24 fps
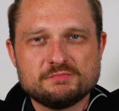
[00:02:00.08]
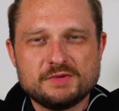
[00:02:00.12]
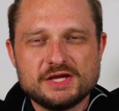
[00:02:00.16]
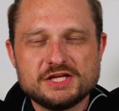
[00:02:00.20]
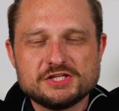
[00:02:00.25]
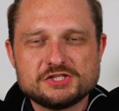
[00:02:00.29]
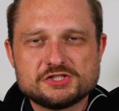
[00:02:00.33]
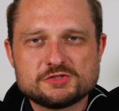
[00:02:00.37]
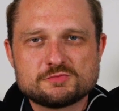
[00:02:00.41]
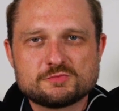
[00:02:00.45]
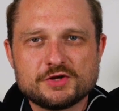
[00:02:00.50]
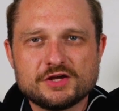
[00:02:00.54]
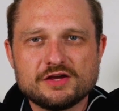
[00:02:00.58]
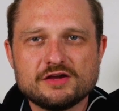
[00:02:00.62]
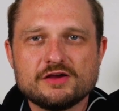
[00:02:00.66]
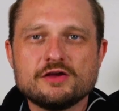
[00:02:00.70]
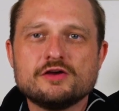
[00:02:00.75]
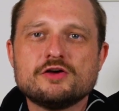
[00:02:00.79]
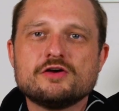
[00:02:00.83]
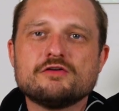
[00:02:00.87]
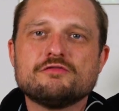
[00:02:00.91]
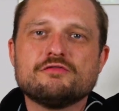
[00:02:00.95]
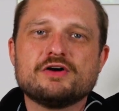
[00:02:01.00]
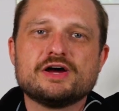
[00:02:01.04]

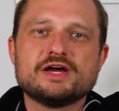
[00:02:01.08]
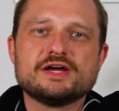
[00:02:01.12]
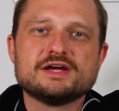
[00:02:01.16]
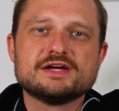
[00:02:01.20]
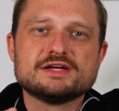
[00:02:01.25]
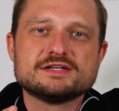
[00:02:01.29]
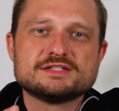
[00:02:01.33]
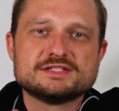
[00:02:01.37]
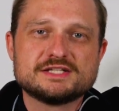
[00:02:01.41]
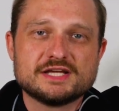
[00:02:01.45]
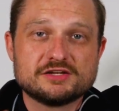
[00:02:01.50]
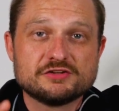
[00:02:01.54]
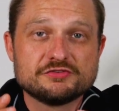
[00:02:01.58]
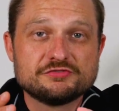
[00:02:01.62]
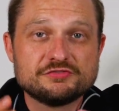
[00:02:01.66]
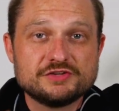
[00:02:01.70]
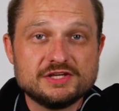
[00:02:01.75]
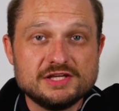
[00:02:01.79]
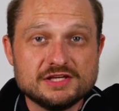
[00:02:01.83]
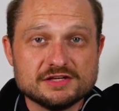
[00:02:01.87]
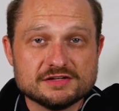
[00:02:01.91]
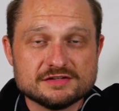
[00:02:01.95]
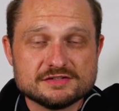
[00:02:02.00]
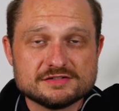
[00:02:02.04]
mainspring via a set of
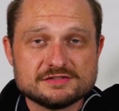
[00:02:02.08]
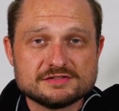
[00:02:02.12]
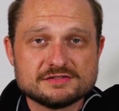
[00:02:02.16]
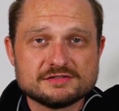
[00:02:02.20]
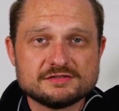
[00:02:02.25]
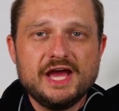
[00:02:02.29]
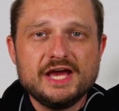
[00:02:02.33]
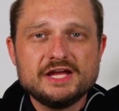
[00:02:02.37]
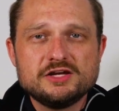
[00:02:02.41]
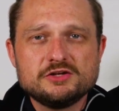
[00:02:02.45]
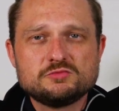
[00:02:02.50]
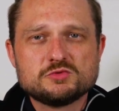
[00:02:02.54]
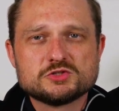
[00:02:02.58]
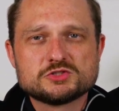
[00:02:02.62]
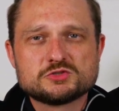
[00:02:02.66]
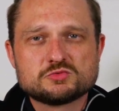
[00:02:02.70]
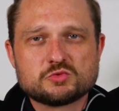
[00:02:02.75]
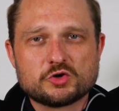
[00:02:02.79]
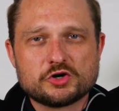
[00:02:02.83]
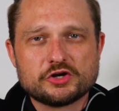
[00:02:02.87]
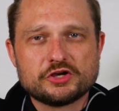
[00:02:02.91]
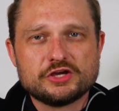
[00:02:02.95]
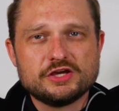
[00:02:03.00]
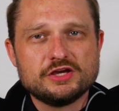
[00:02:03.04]
gears. And it was
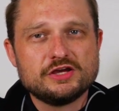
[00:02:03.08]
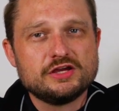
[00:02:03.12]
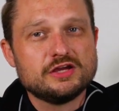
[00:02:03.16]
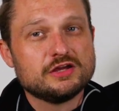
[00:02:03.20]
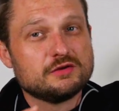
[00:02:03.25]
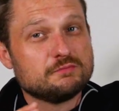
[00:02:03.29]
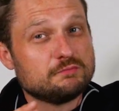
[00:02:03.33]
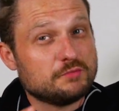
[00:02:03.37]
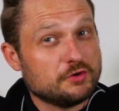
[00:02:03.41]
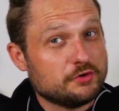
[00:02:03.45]
working in